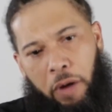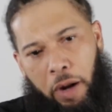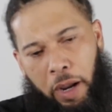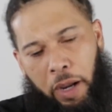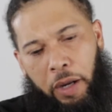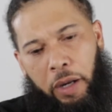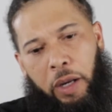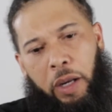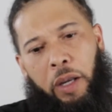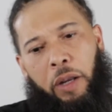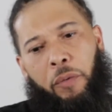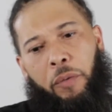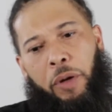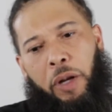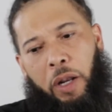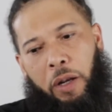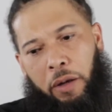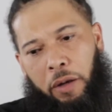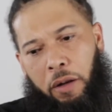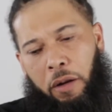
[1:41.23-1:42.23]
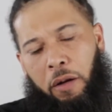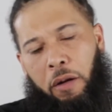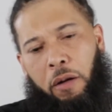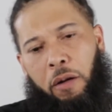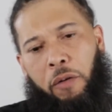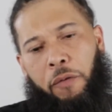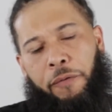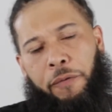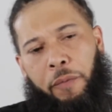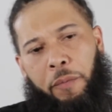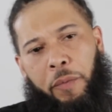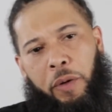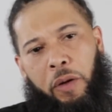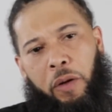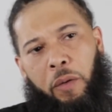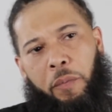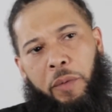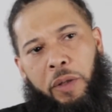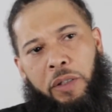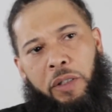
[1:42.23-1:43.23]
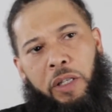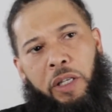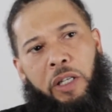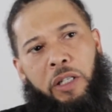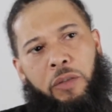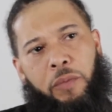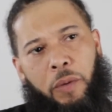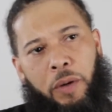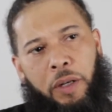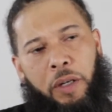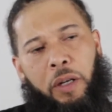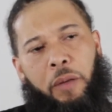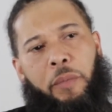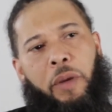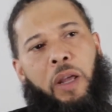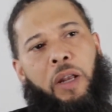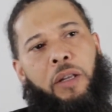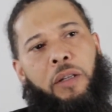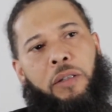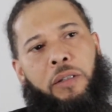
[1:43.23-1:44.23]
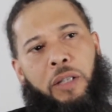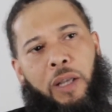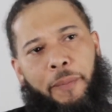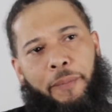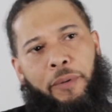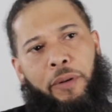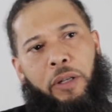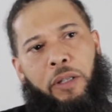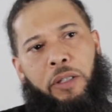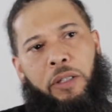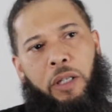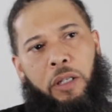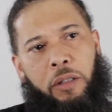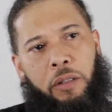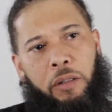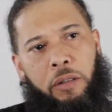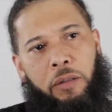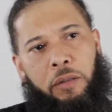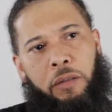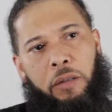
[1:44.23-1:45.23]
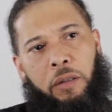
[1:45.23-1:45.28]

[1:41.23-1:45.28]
Right, and what I learned from them is each one of them had a separate agenda.